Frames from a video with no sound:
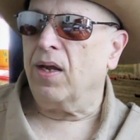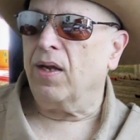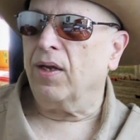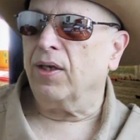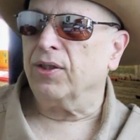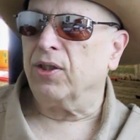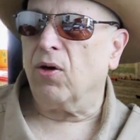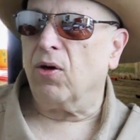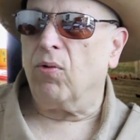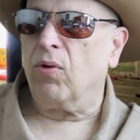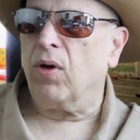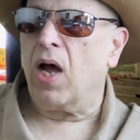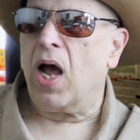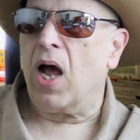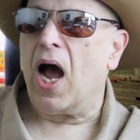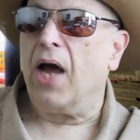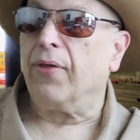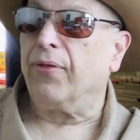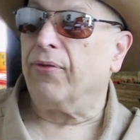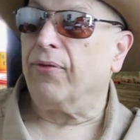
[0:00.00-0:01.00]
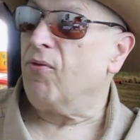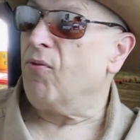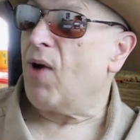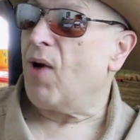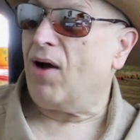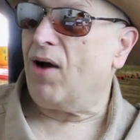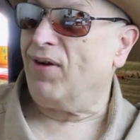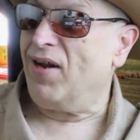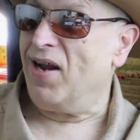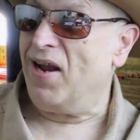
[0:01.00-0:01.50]
So I threw
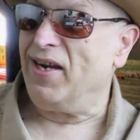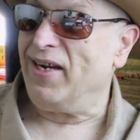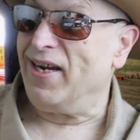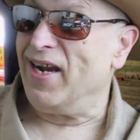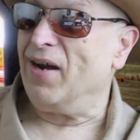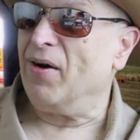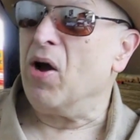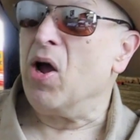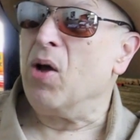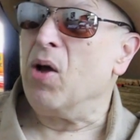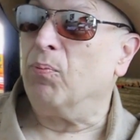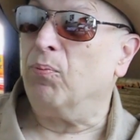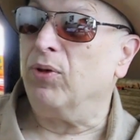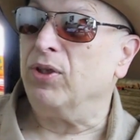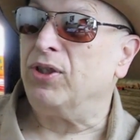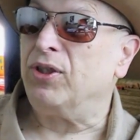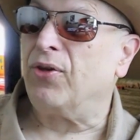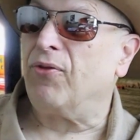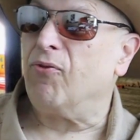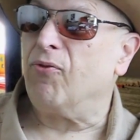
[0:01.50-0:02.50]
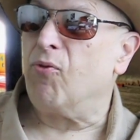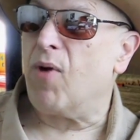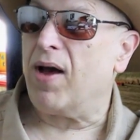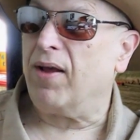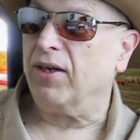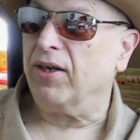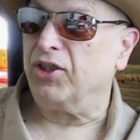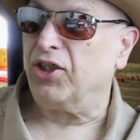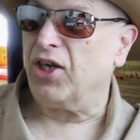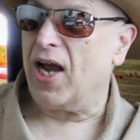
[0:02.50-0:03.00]
out, yeah, Butch threw
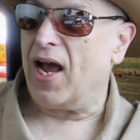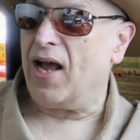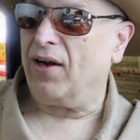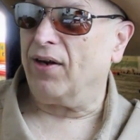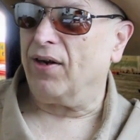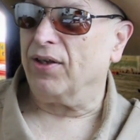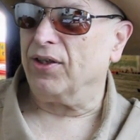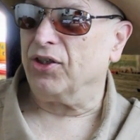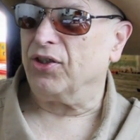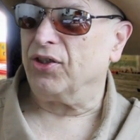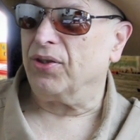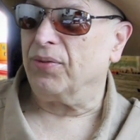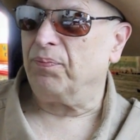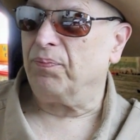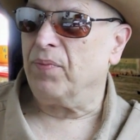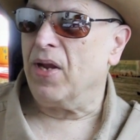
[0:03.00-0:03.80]
out a challenge.